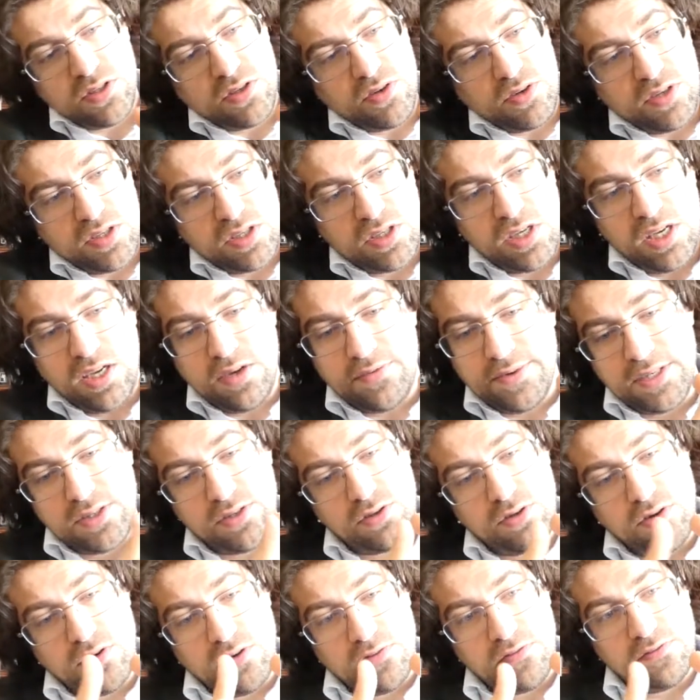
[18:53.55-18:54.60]
so the
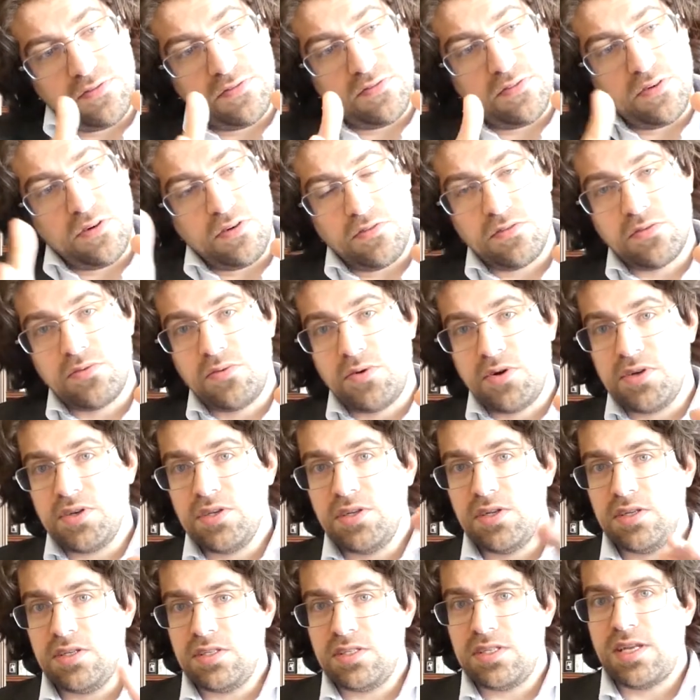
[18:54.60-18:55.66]
sequence of
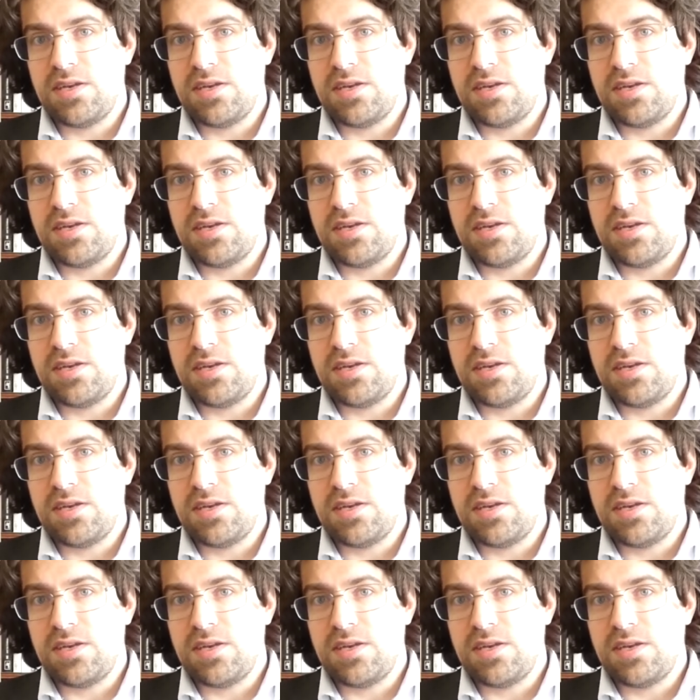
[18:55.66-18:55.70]
coordinates,